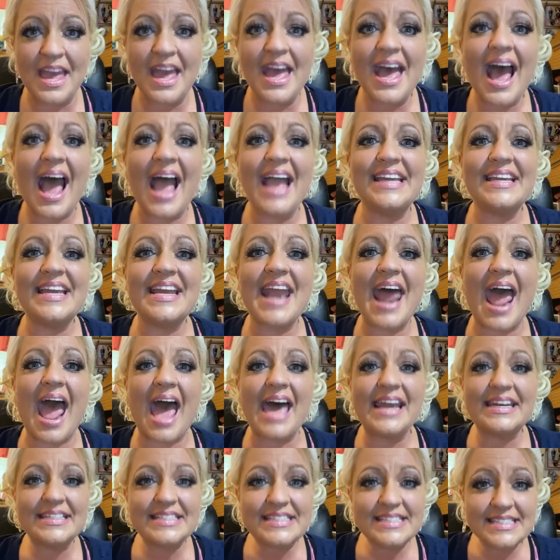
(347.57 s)
I can
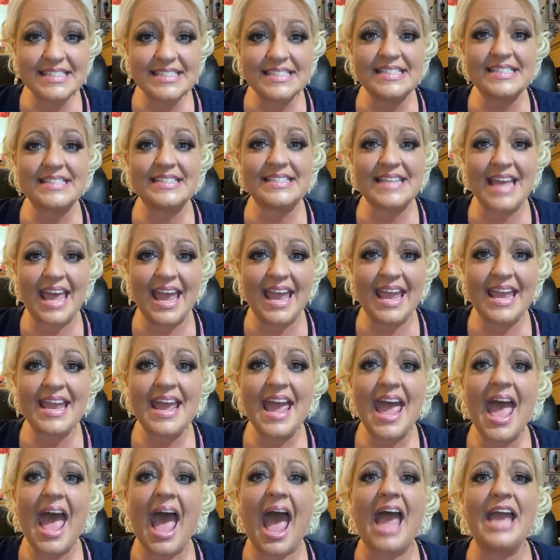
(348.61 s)
honestly say
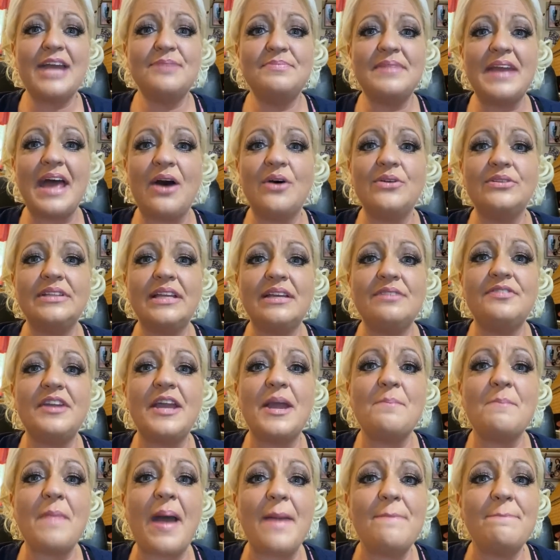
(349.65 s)
I am now
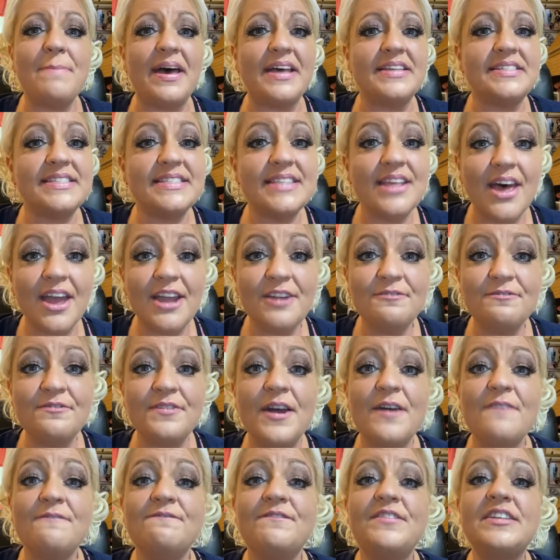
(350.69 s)
living my best life,
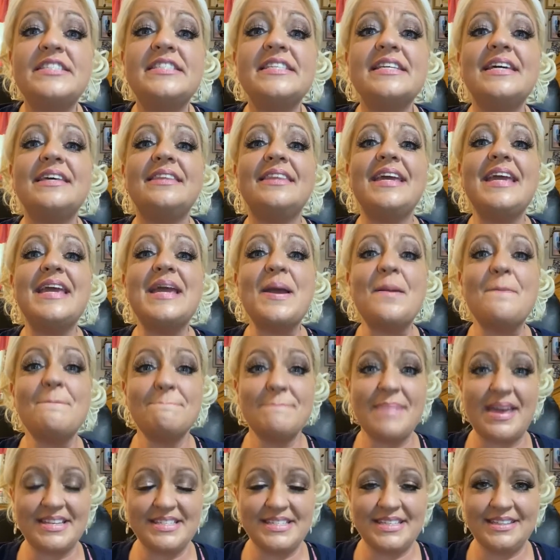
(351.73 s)
physically,
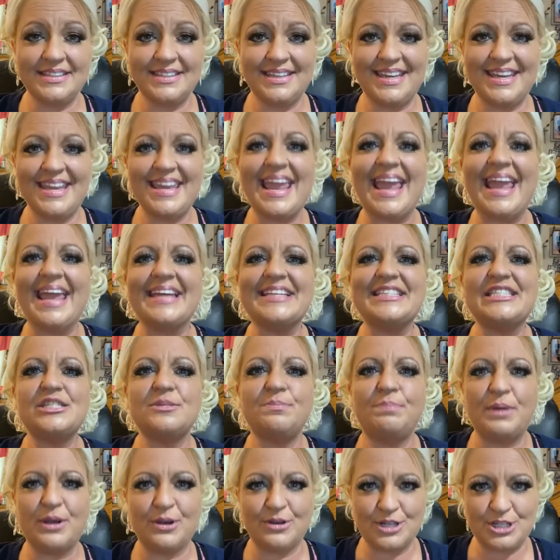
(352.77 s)
mentally, and
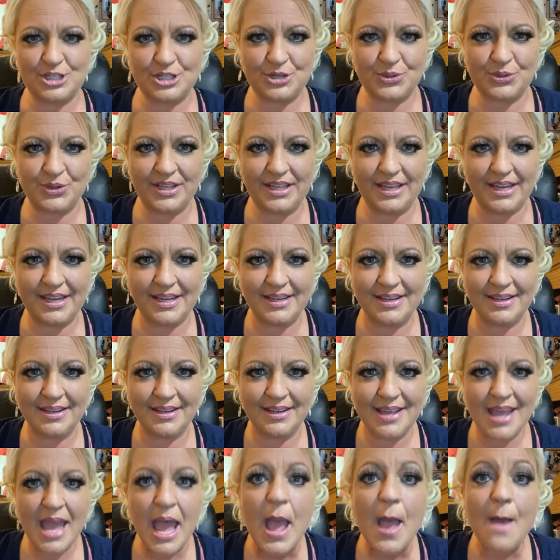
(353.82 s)
spiritually.
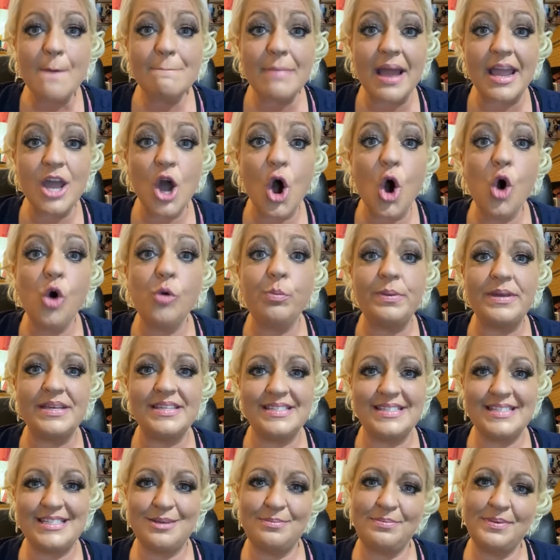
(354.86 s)
My hope is
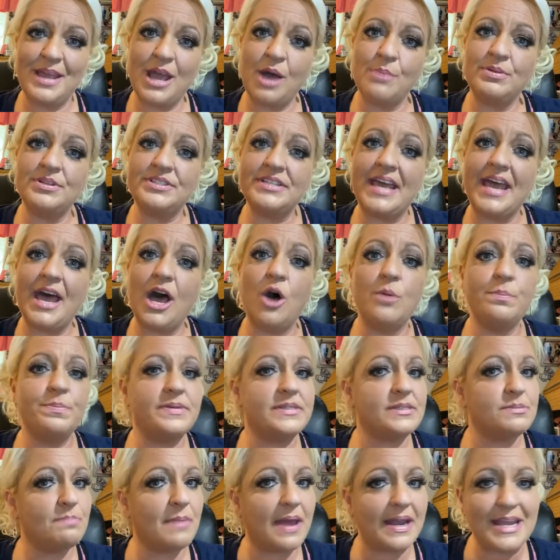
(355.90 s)
to be able to help
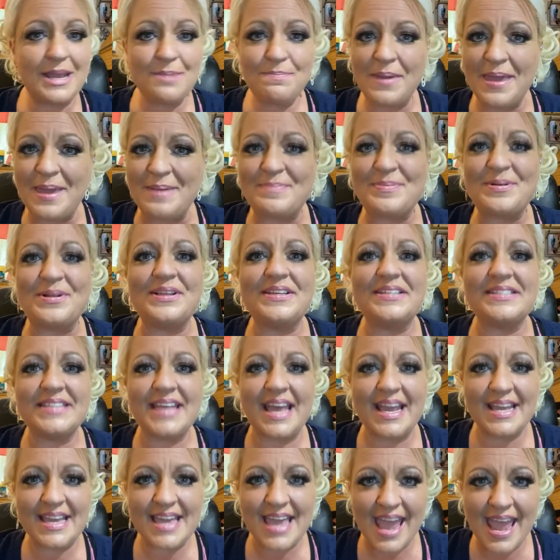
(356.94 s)
as many people as
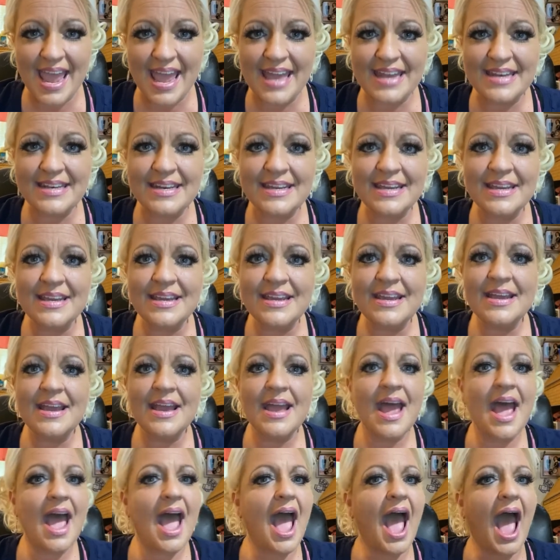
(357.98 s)
I can.
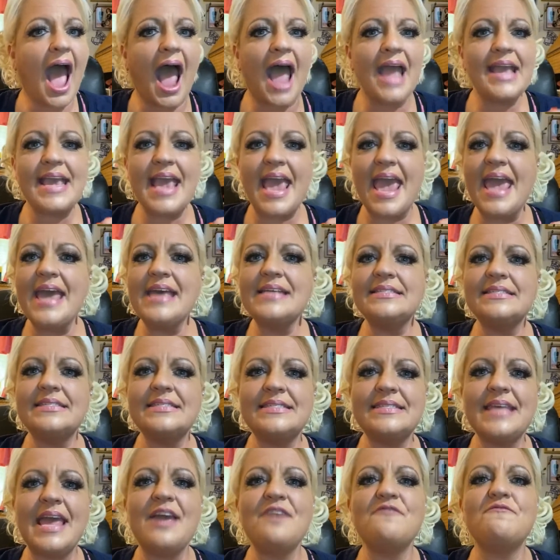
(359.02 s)
I can't
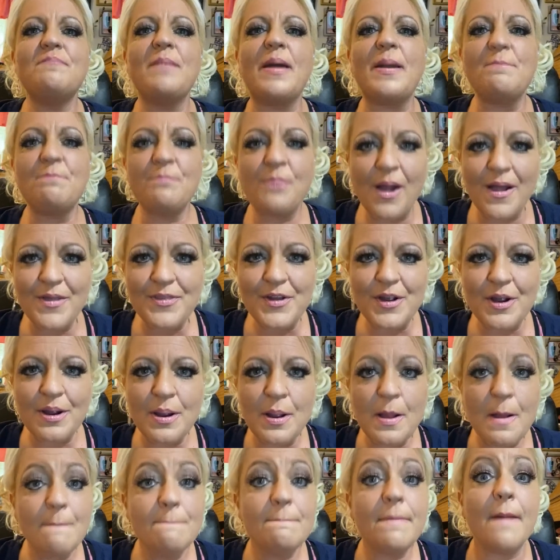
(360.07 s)
save my brother,
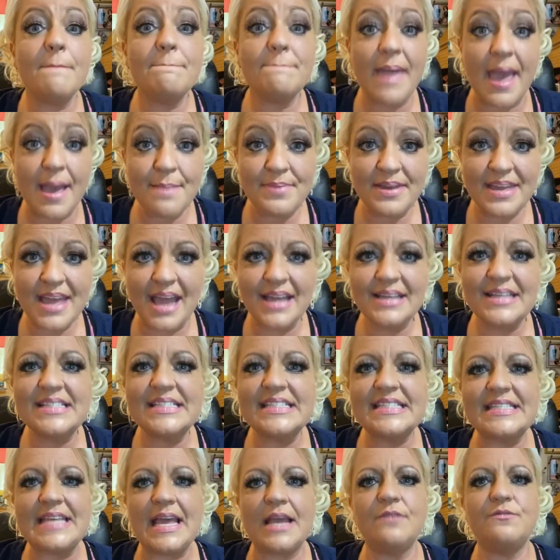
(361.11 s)
but maybe I can
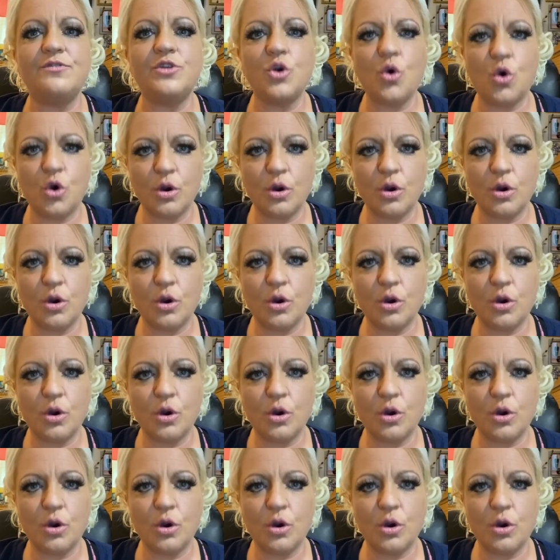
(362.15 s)
save your